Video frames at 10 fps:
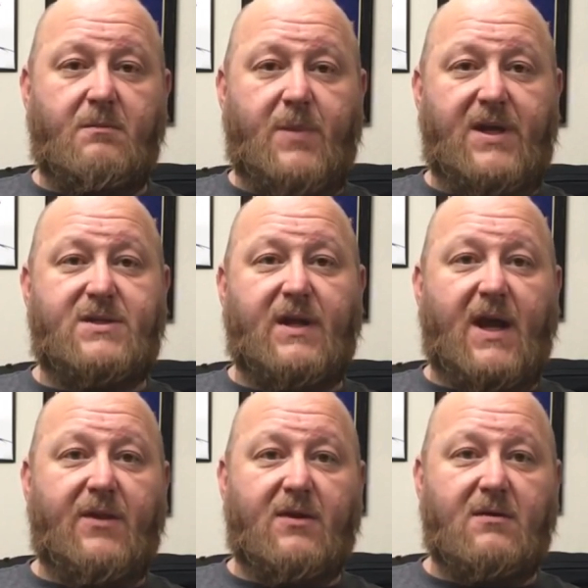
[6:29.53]
pieced
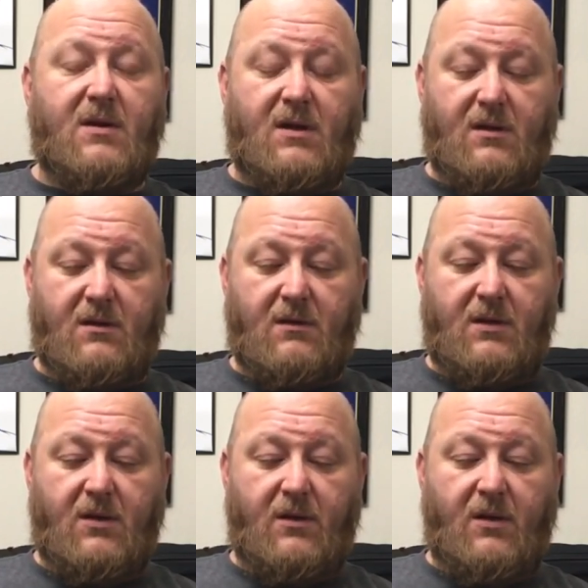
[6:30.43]
together,
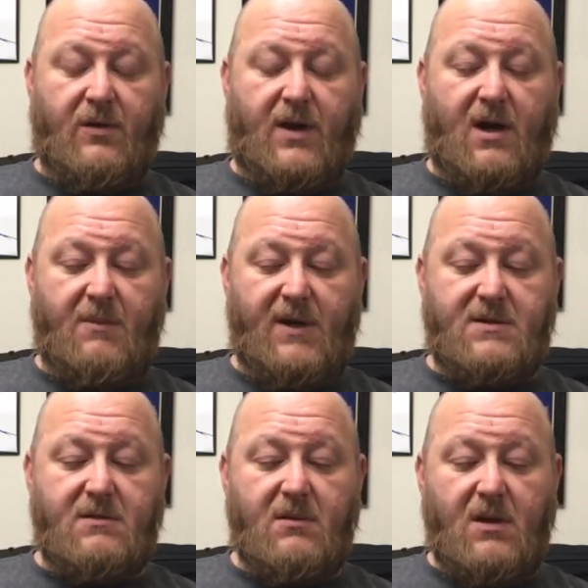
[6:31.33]
the
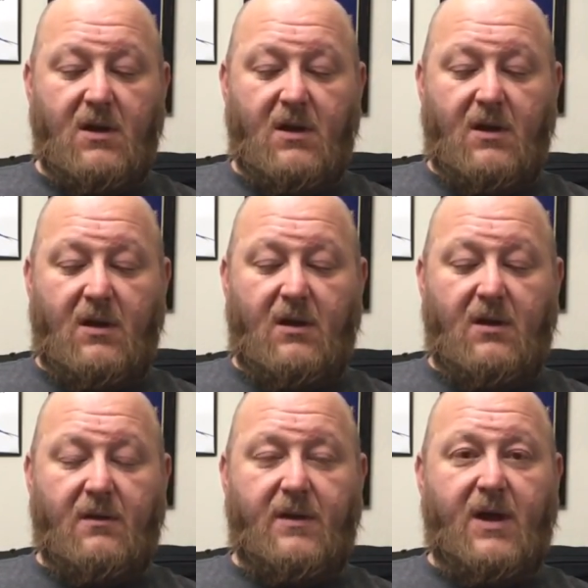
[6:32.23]
carbines.
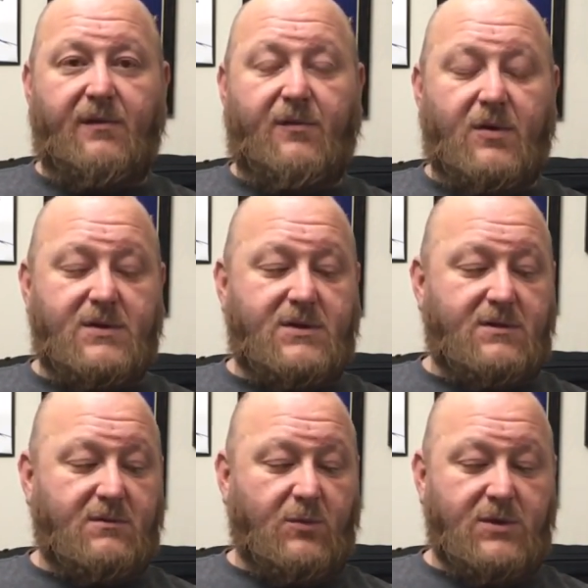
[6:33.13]
The Air
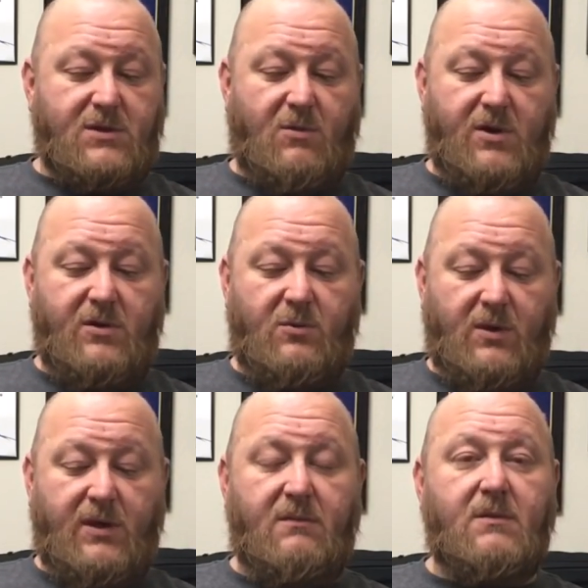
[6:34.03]
Force was the one who
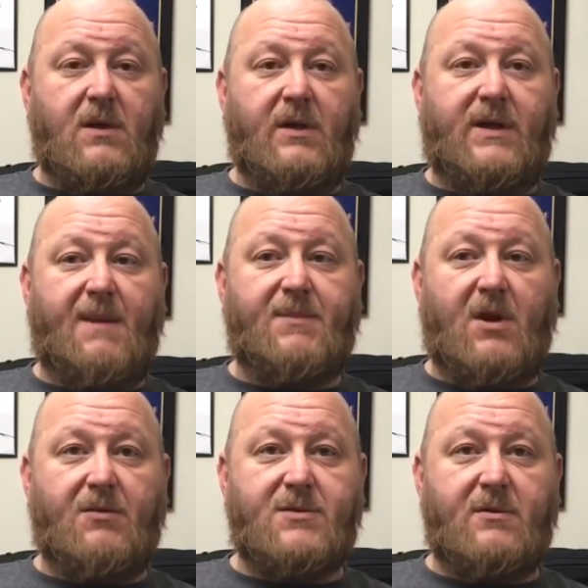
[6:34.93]
really had kept
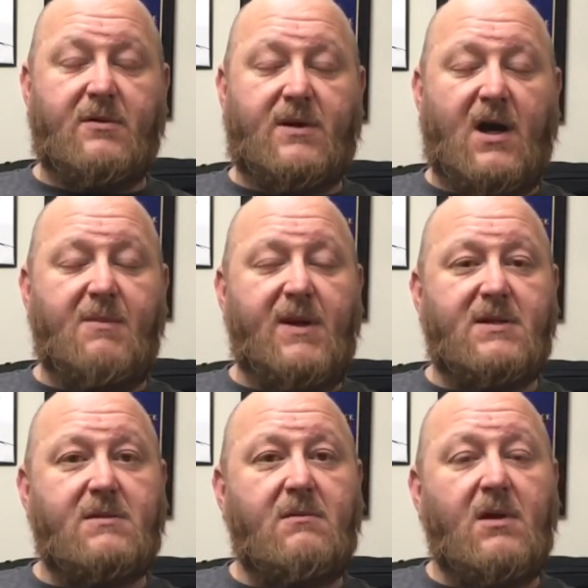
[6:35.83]
all those older
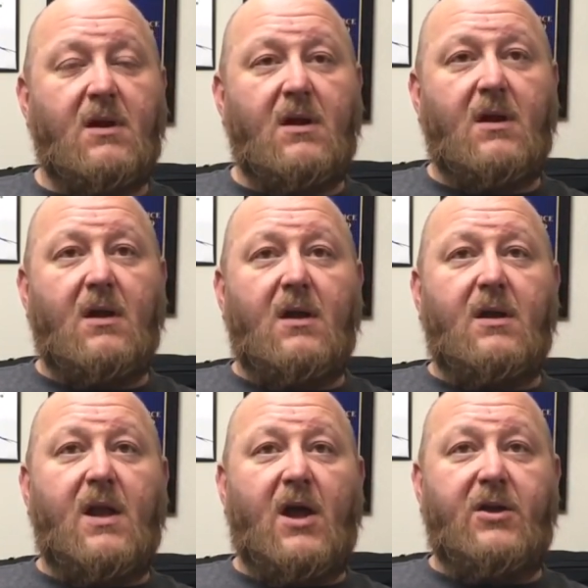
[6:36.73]
carbines.
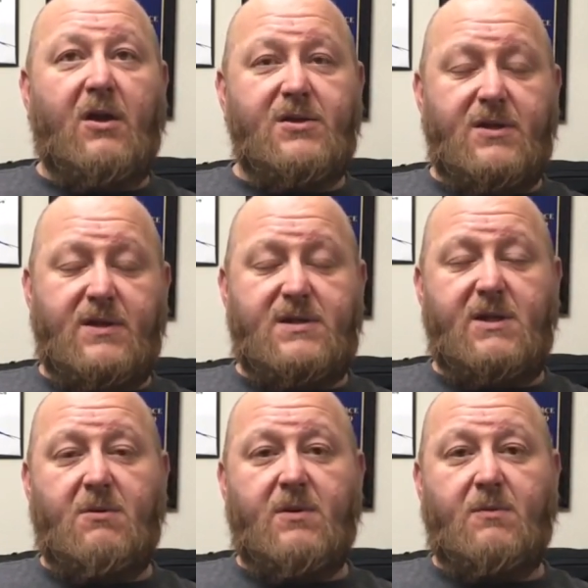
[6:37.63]
Now, you also did
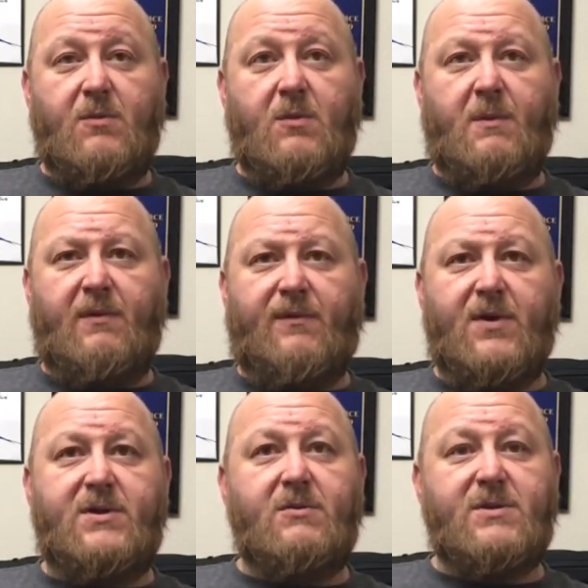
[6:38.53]
see what would be
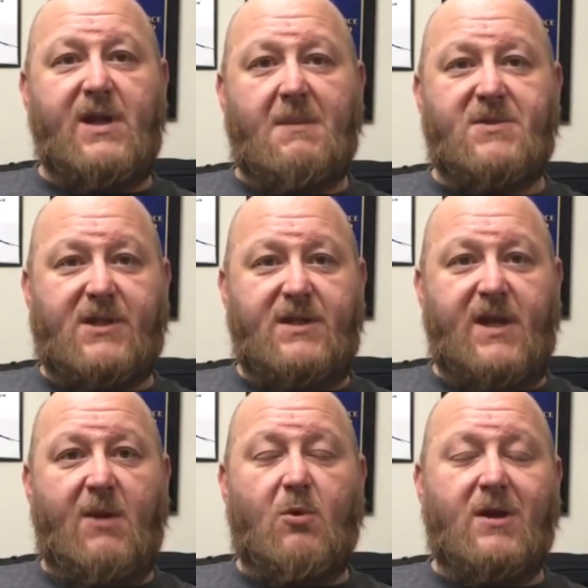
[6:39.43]
referred to as the
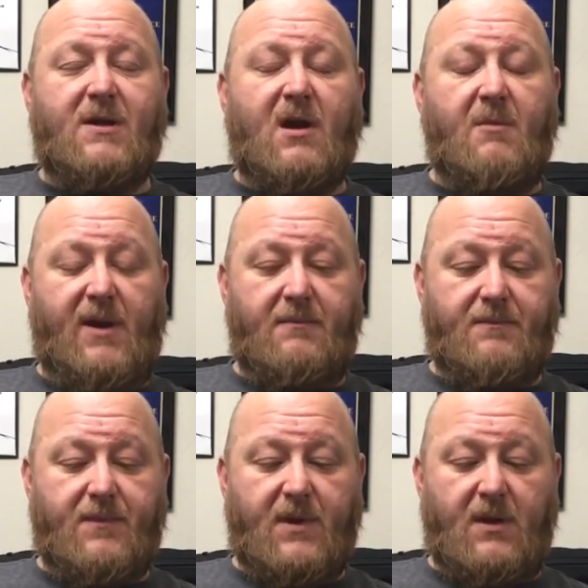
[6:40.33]
M16A1 carbine.
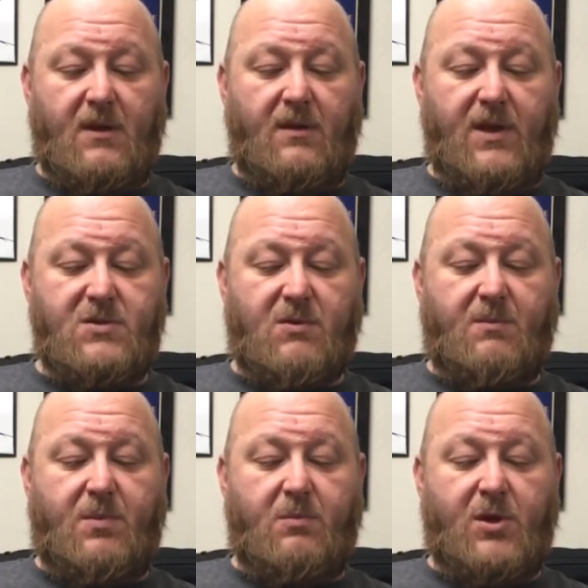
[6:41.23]
These were
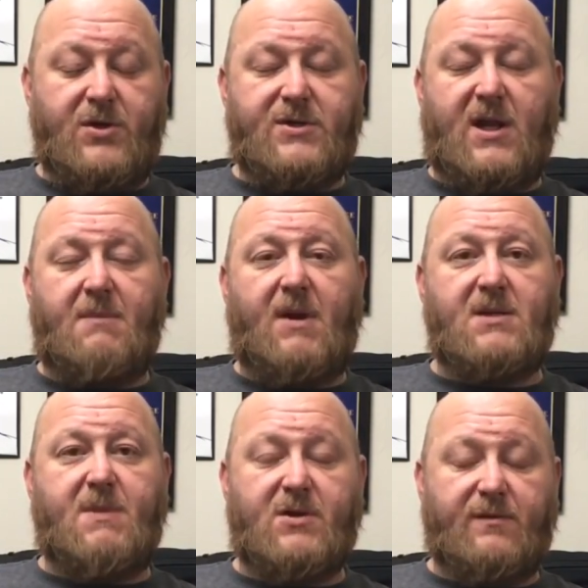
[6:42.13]
purchased a lot by
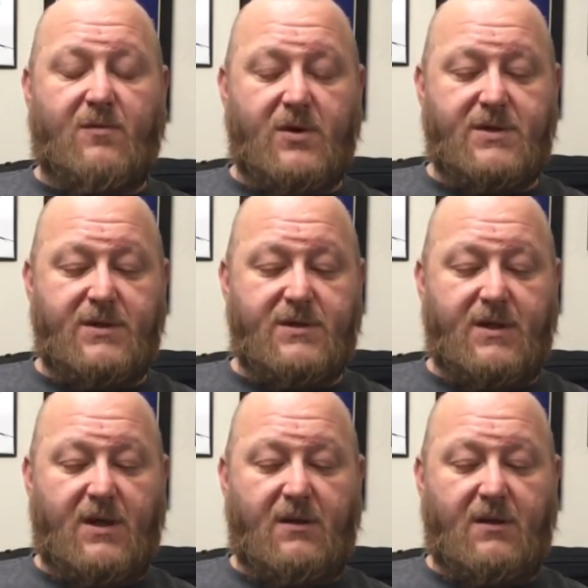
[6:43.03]
Special Forces